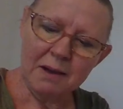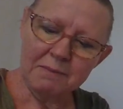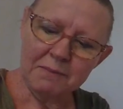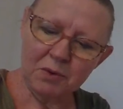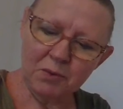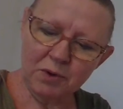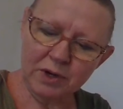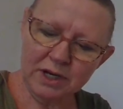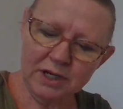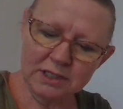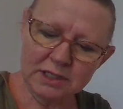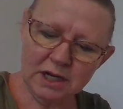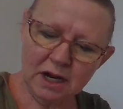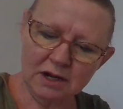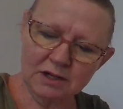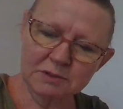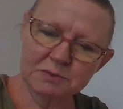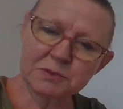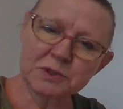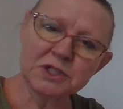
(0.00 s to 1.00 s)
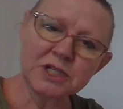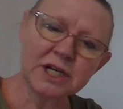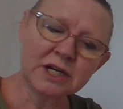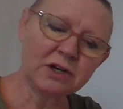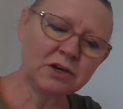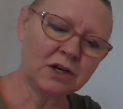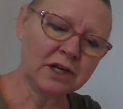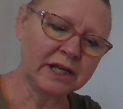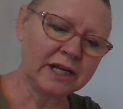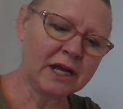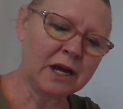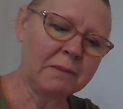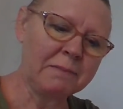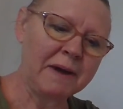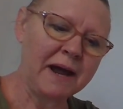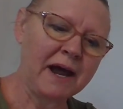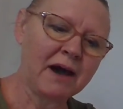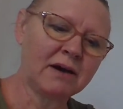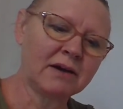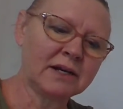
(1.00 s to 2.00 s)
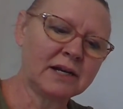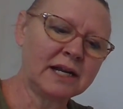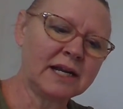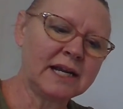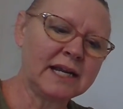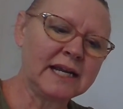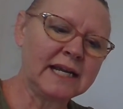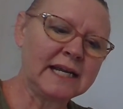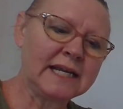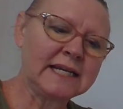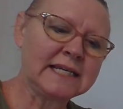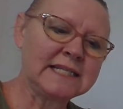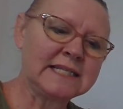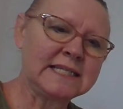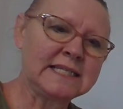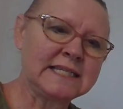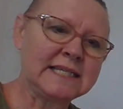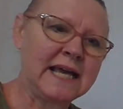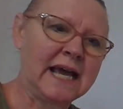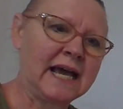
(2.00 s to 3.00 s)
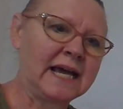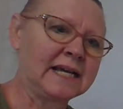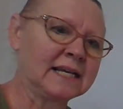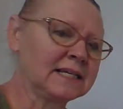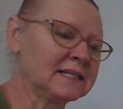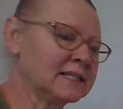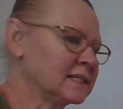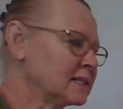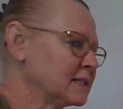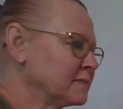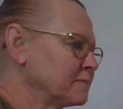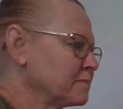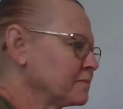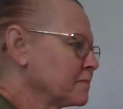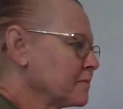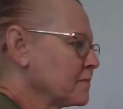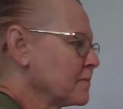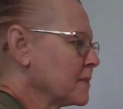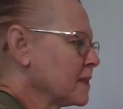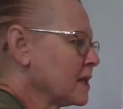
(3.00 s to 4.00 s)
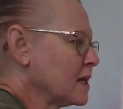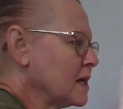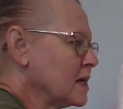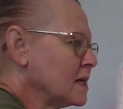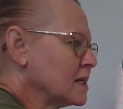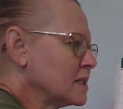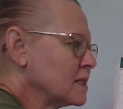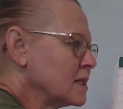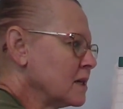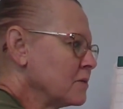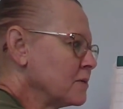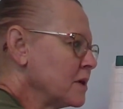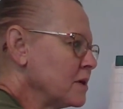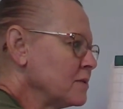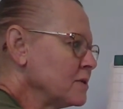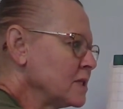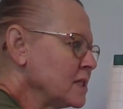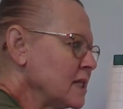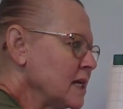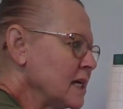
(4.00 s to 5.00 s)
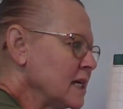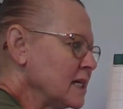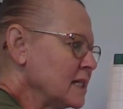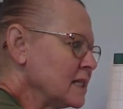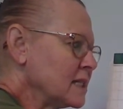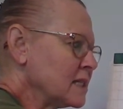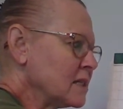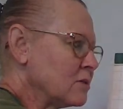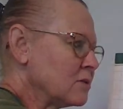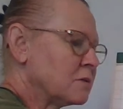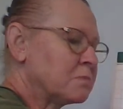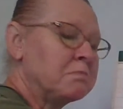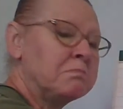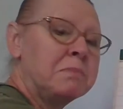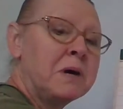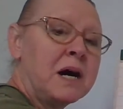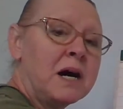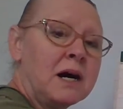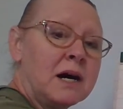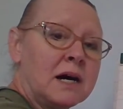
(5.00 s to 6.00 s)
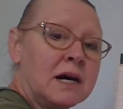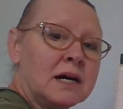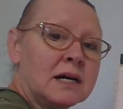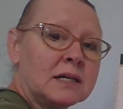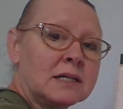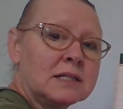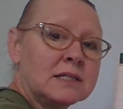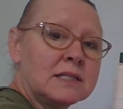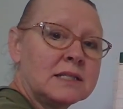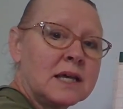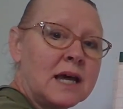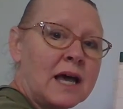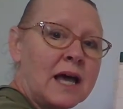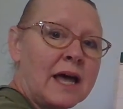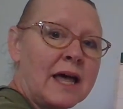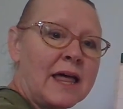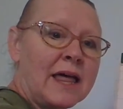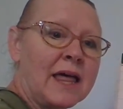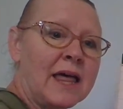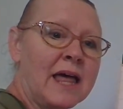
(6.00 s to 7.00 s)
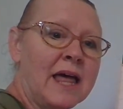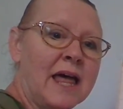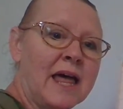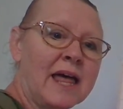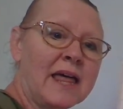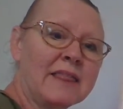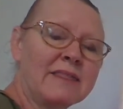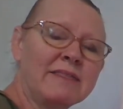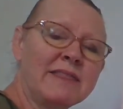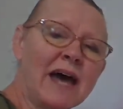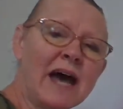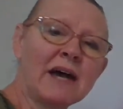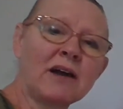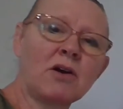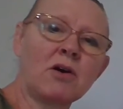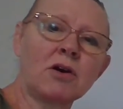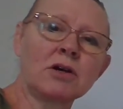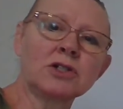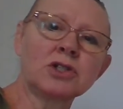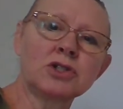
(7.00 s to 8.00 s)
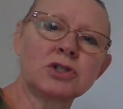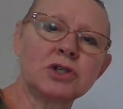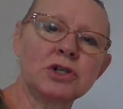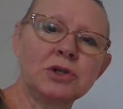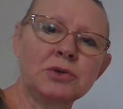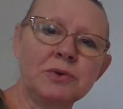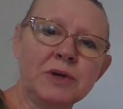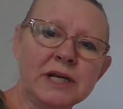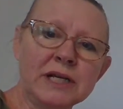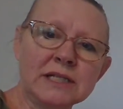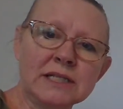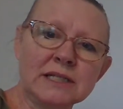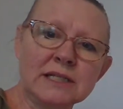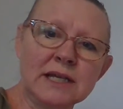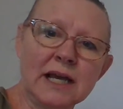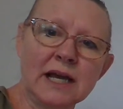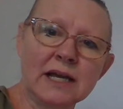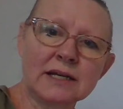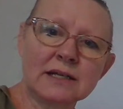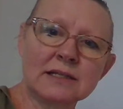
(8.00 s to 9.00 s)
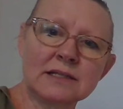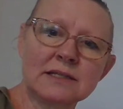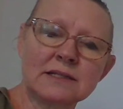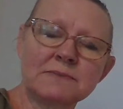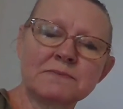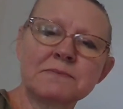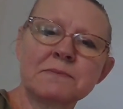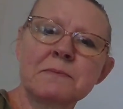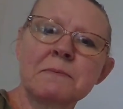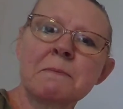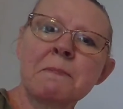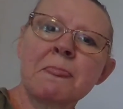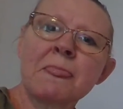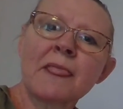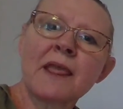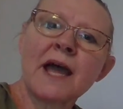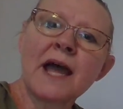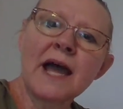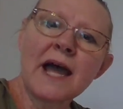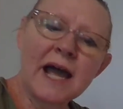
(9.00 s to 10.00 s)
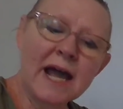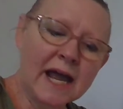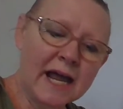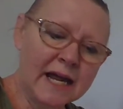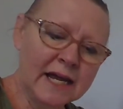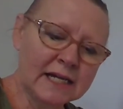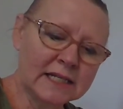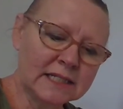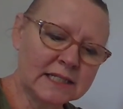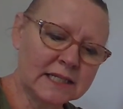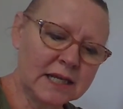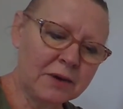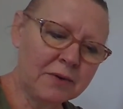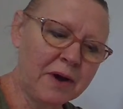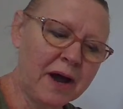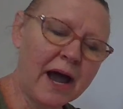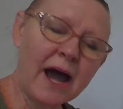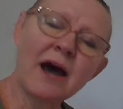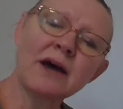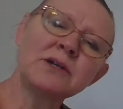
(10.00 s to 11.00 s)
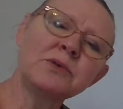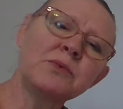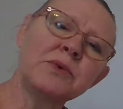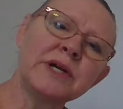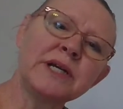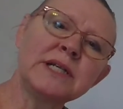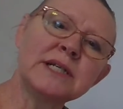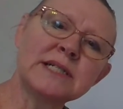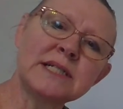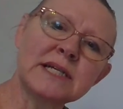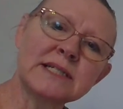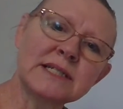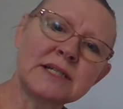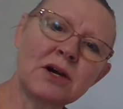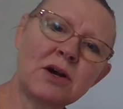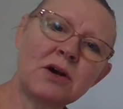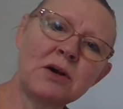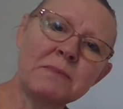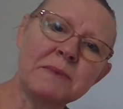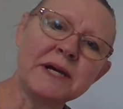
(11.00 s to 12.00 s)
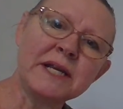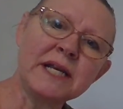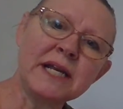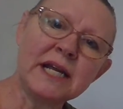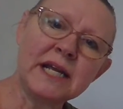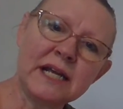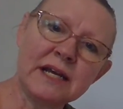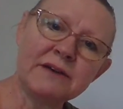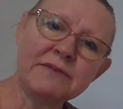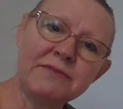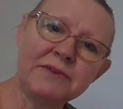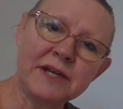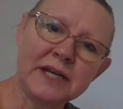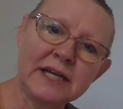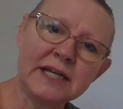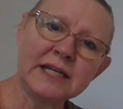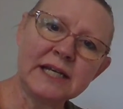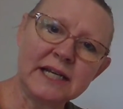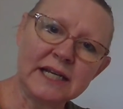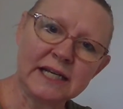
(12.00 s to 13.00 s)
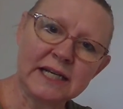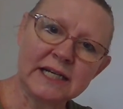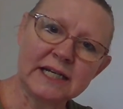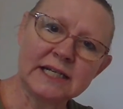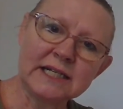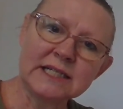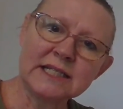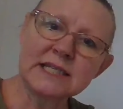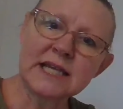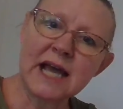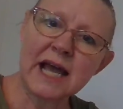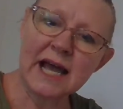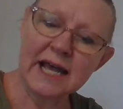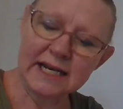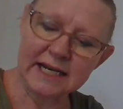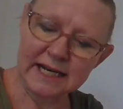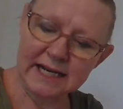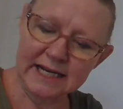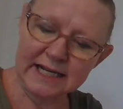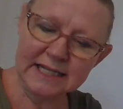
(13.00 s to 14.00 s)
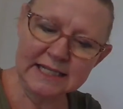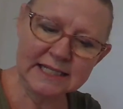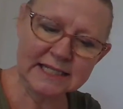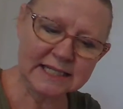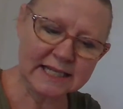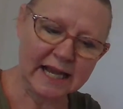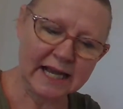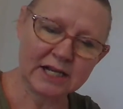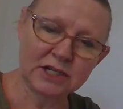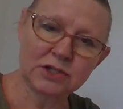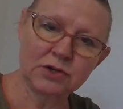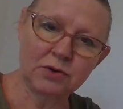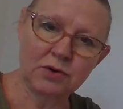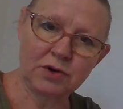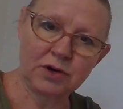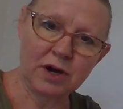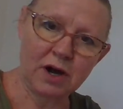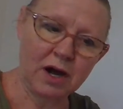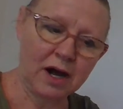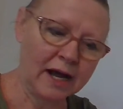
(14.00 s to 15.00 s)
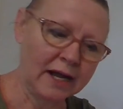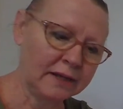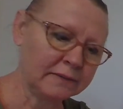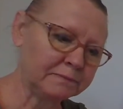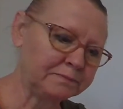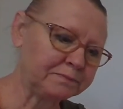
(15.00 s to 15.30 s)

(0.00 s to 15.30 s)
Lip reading: But we're going to talk particularly about insects. So those things, those bugs that are true insects. And so how do we determine if it is an insect or not?